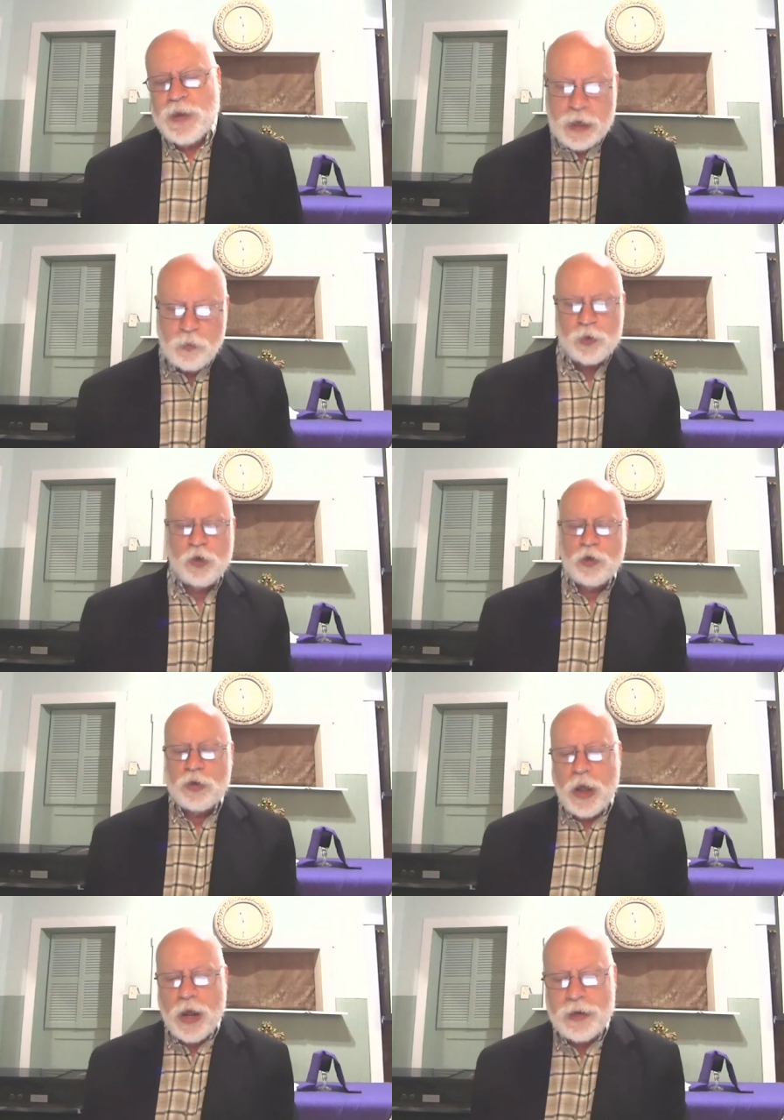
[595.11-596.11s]
And it would
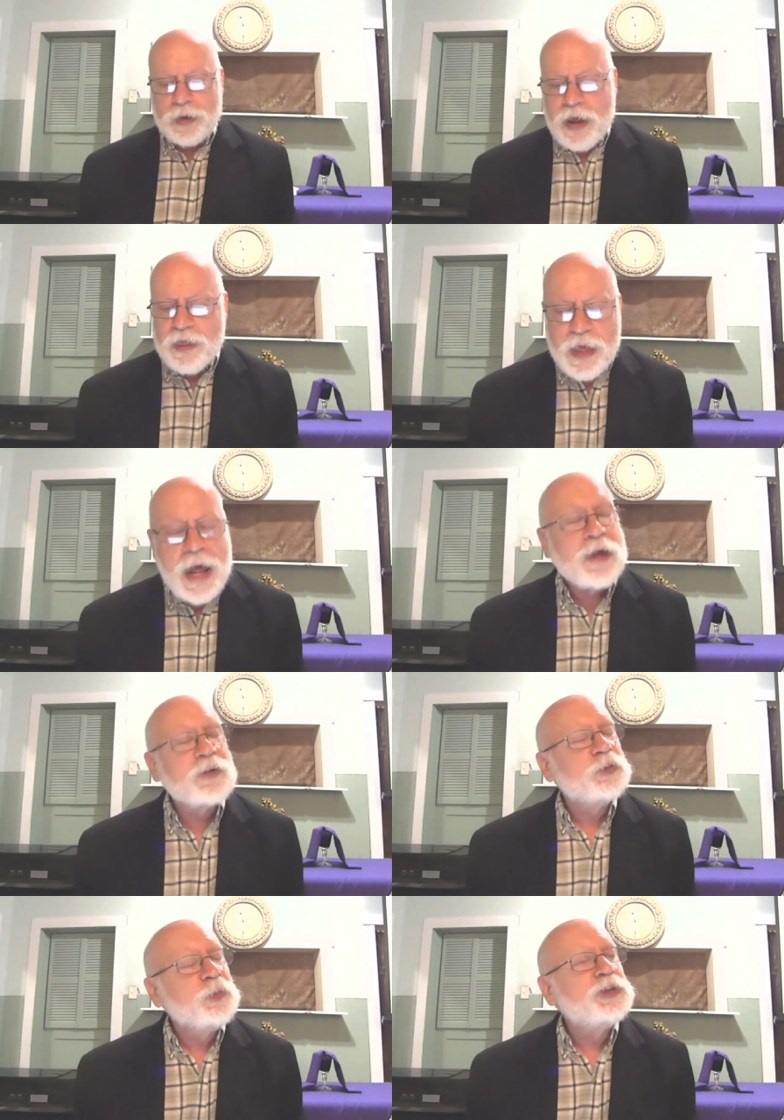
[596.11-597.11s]
look like
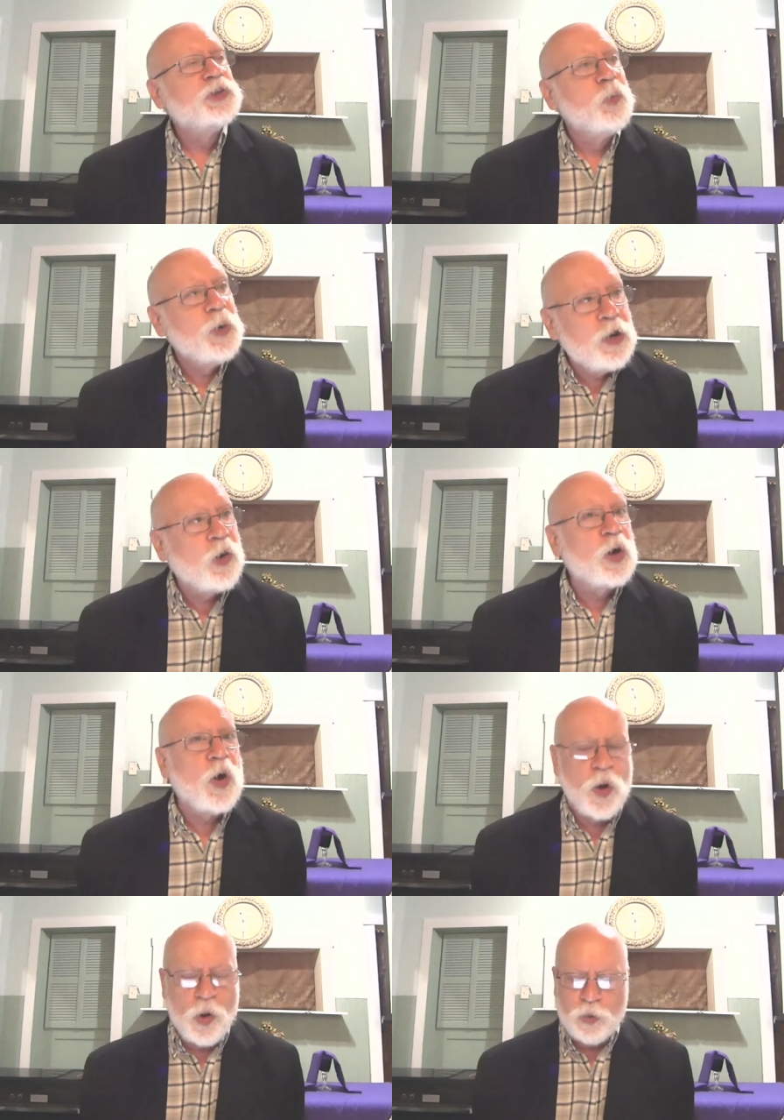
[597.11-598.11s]
that to which we are
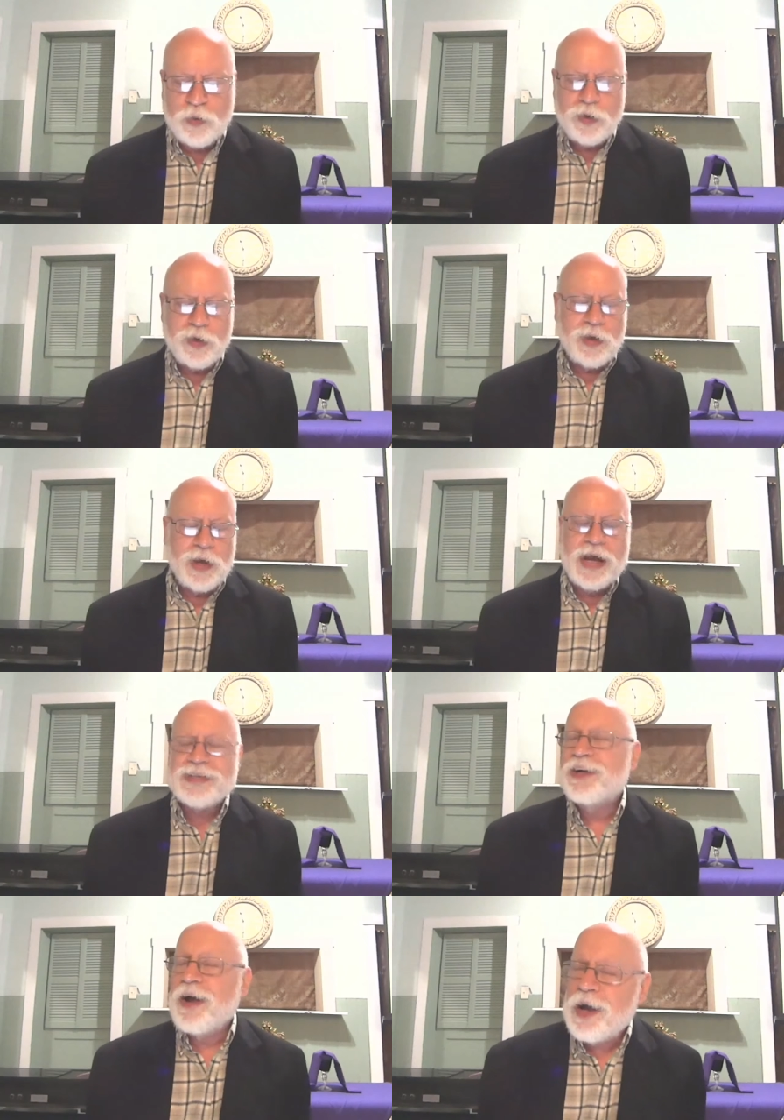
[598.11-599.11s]
called
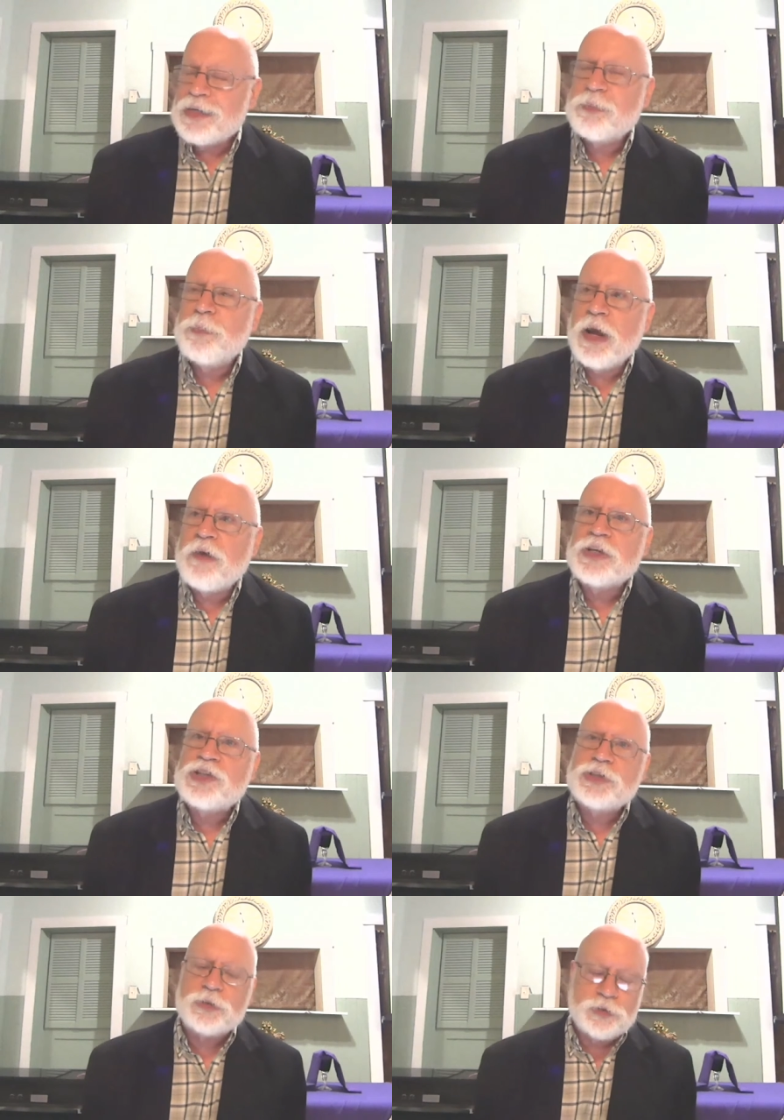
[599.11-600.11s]
as God's beloved
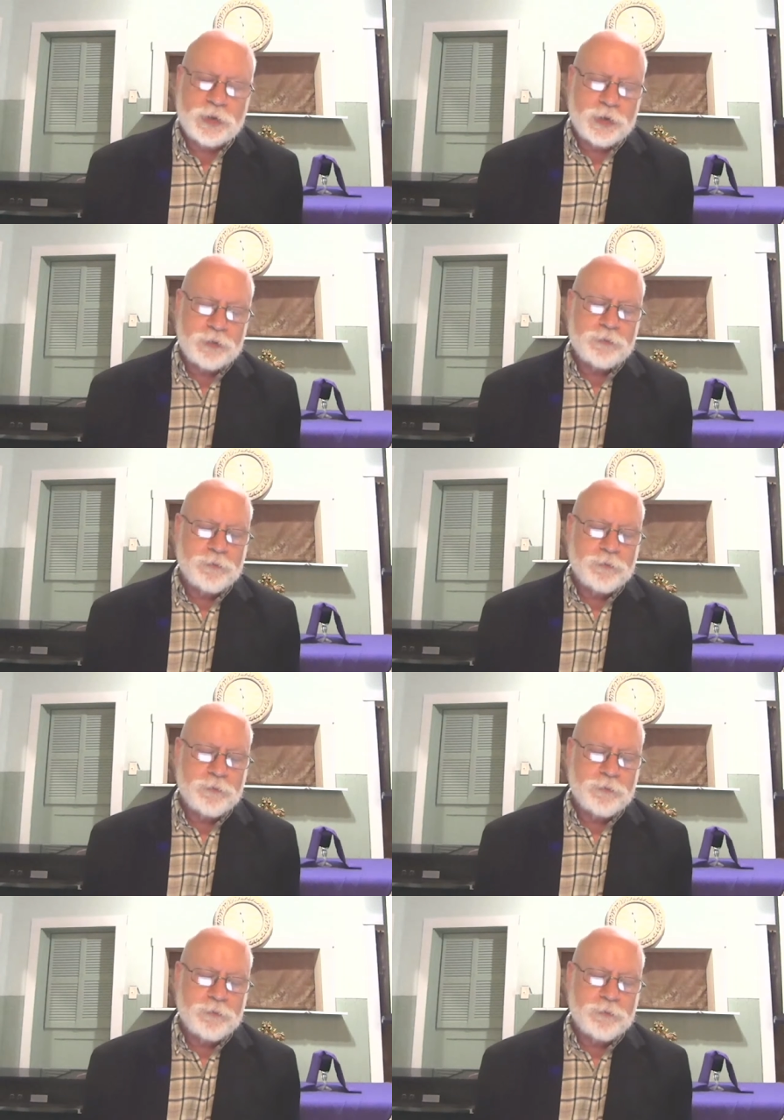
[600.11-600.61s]
children.